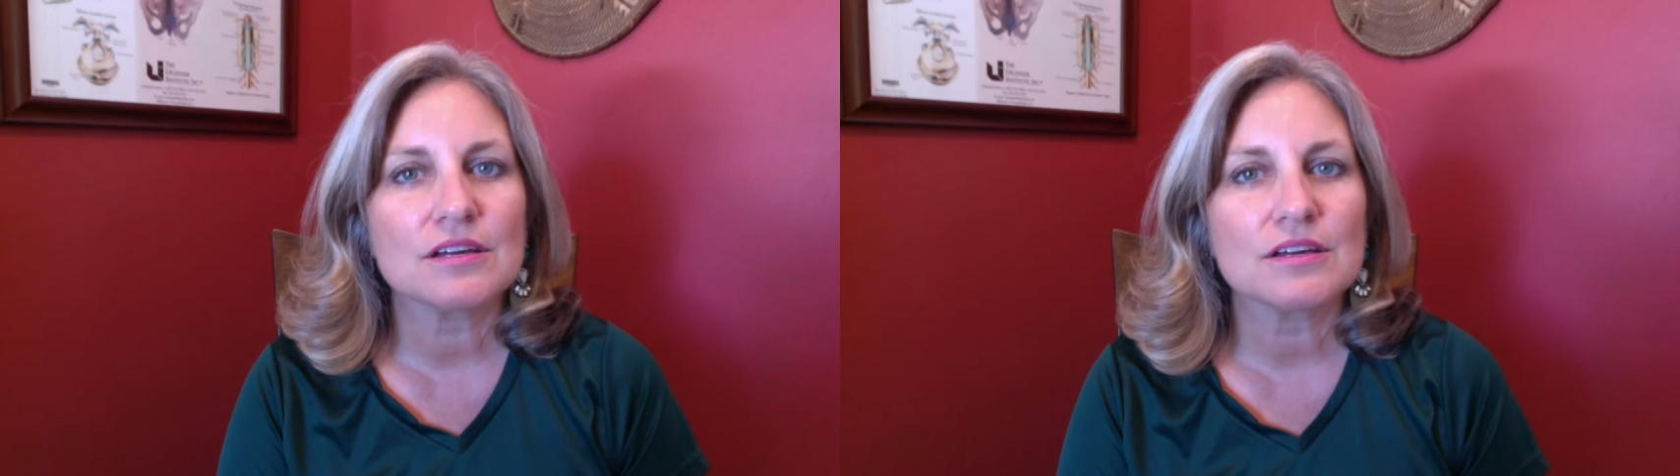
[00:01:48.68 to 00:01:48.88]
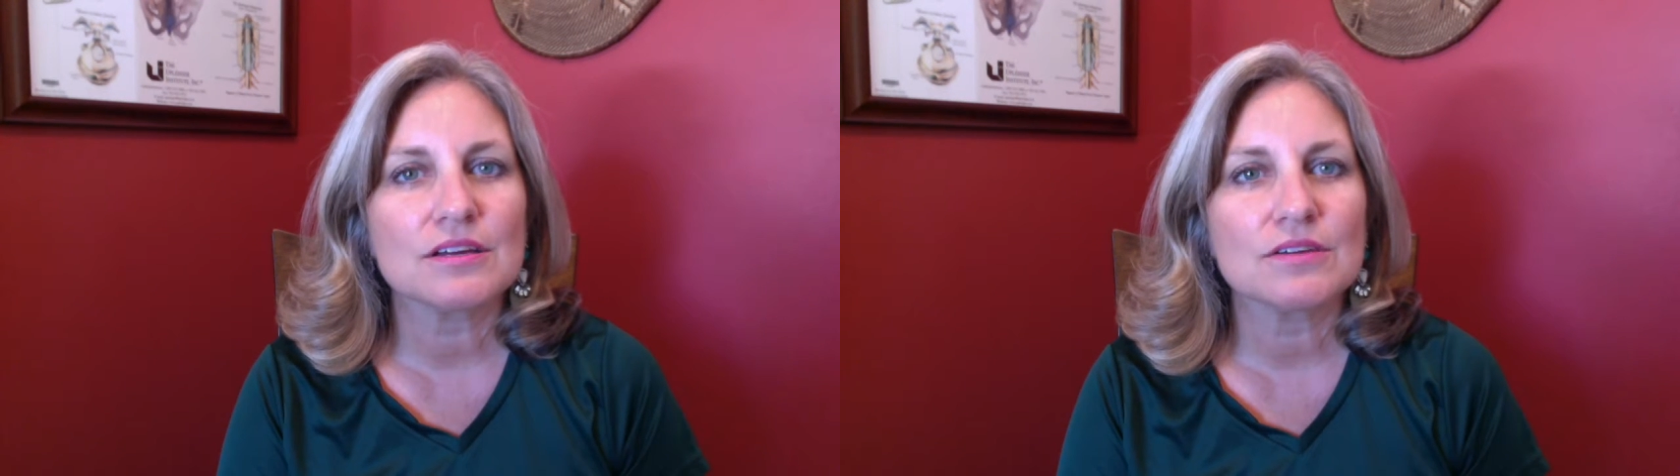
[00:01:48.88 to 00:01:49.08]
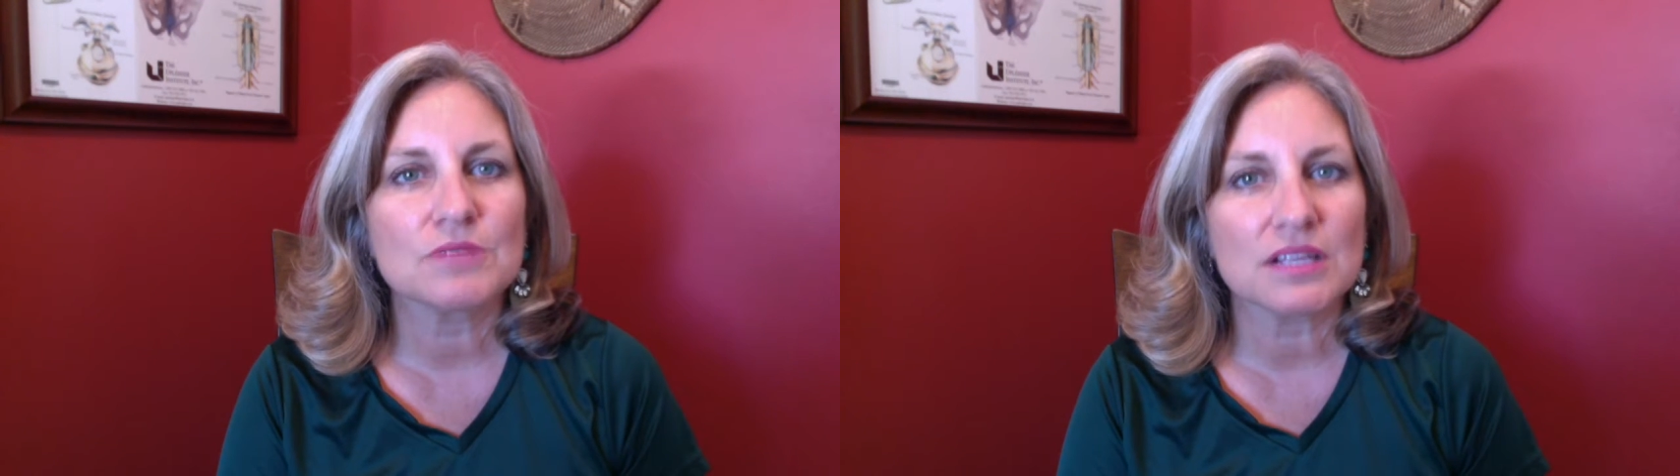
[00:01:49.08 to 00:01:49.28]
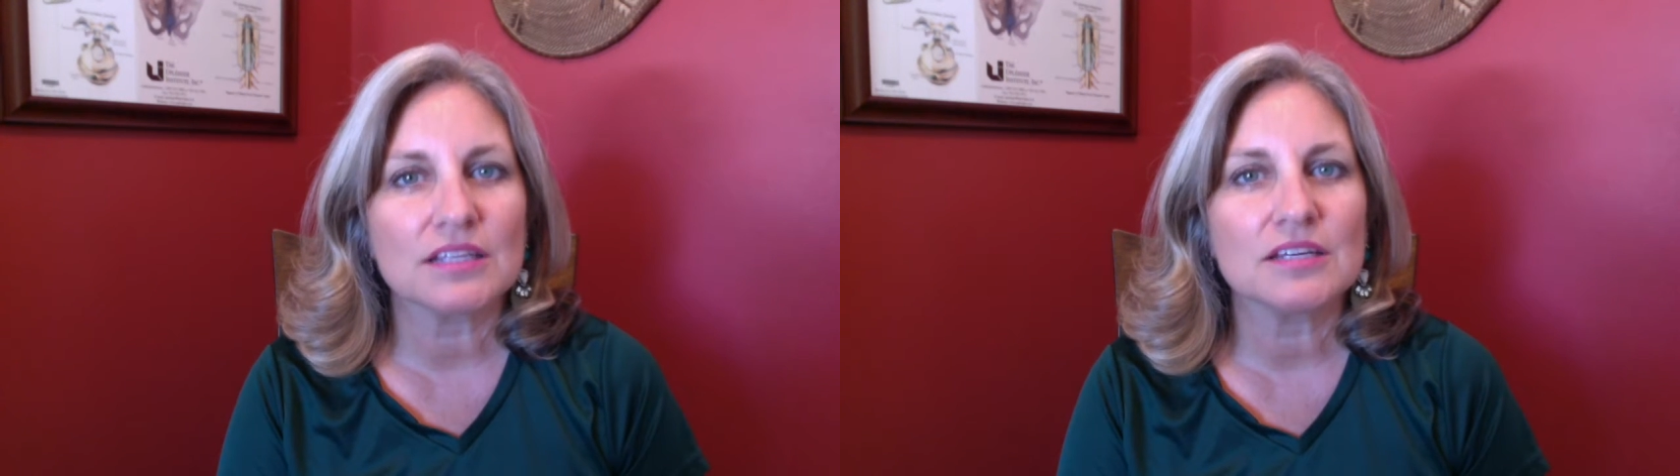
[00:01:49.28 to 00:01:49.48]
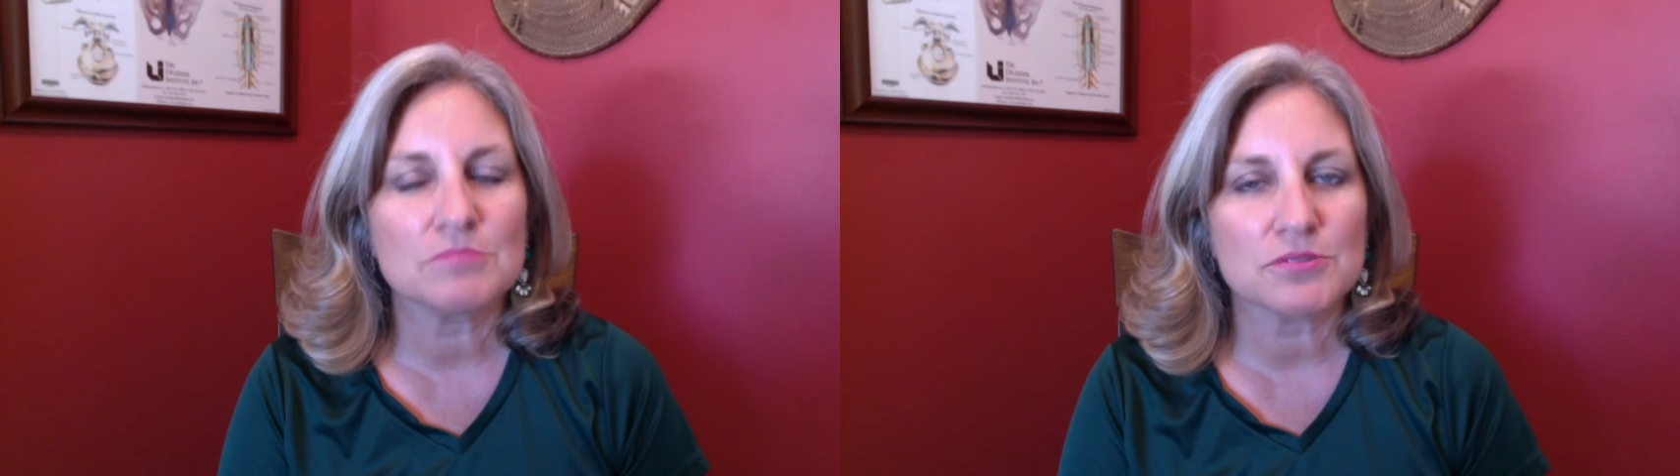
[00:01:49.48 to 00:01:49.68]

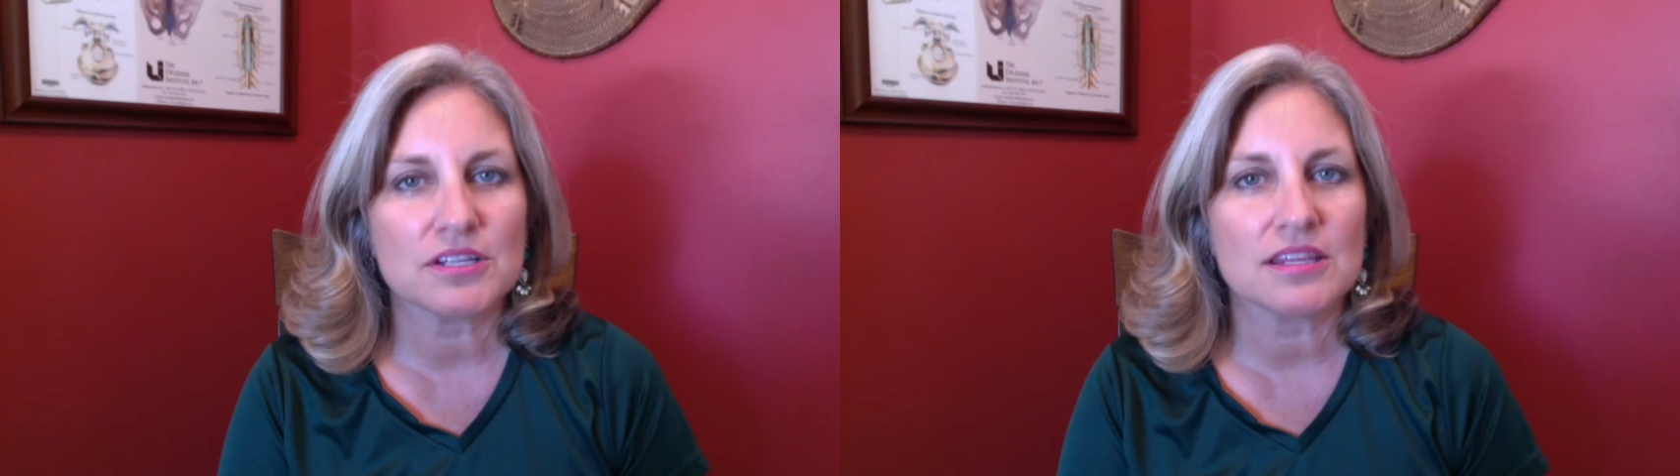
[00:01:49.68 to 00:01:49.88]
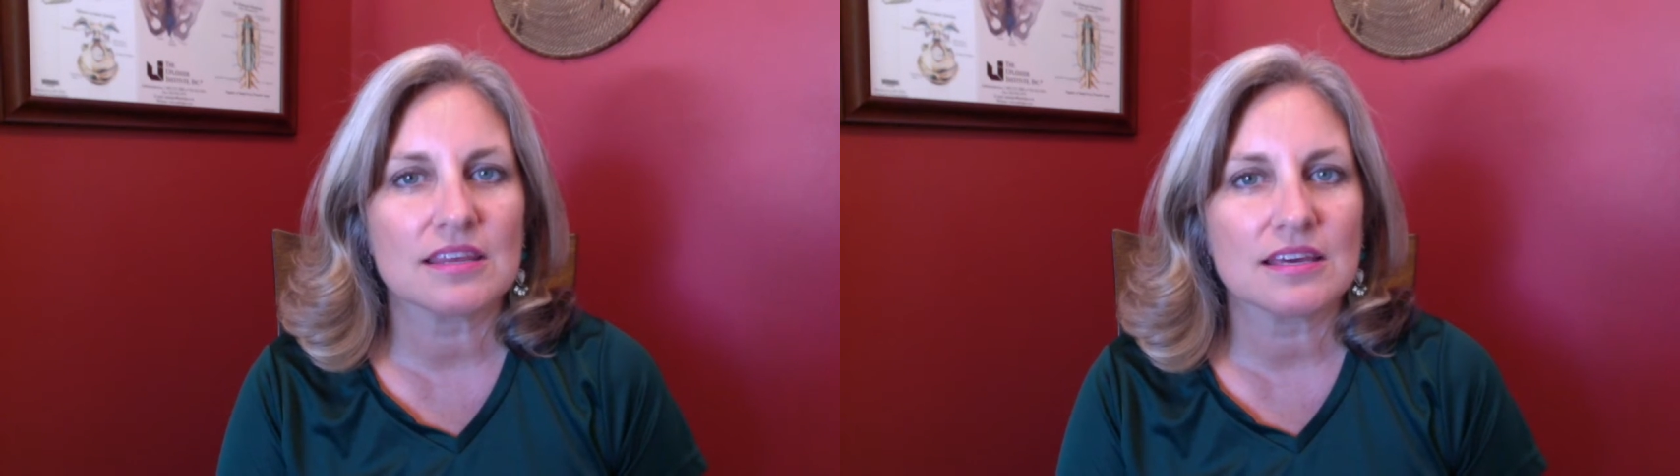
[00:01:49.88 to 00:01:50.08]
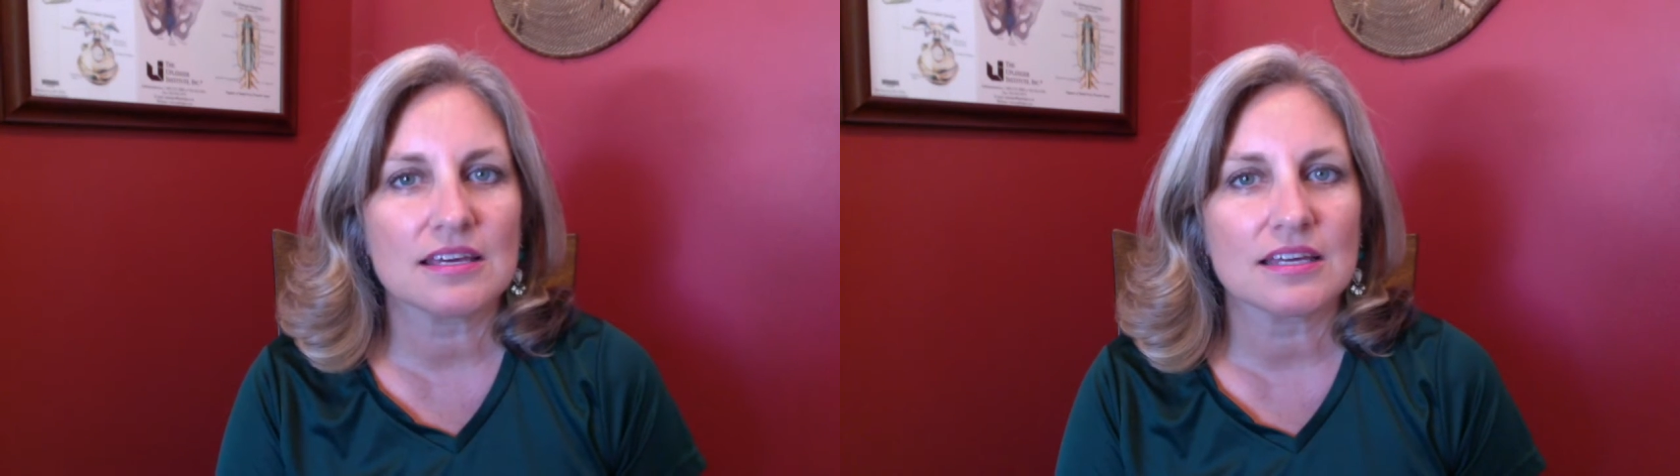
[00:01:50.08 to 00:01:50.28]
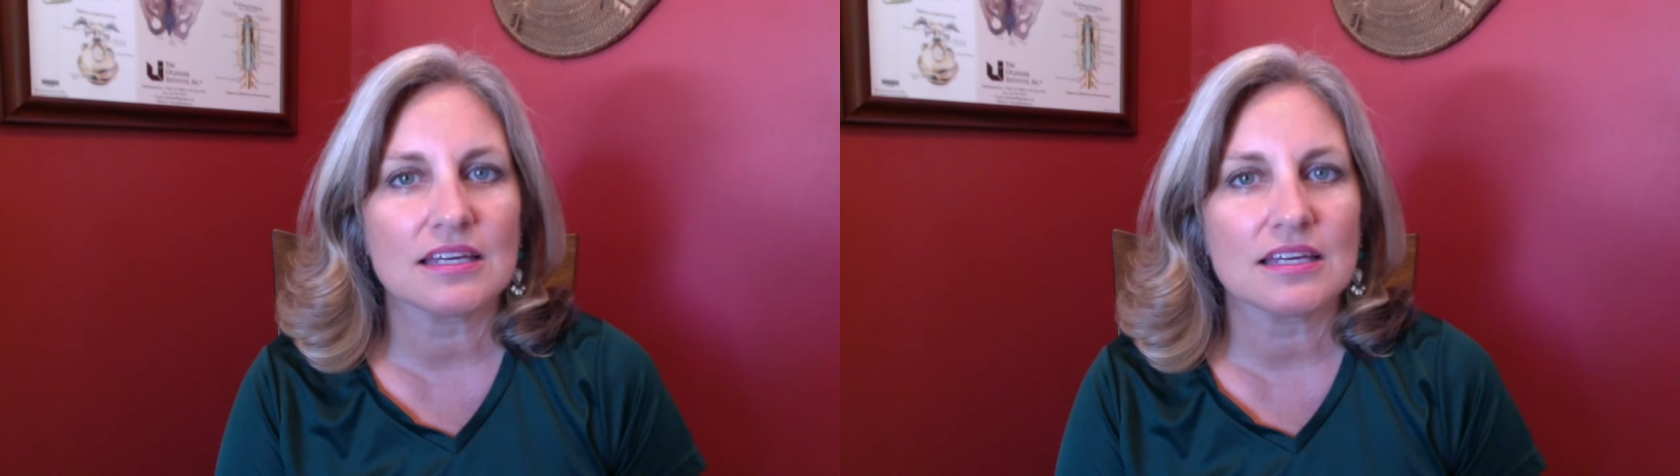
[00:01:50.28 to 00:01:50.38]
really important thing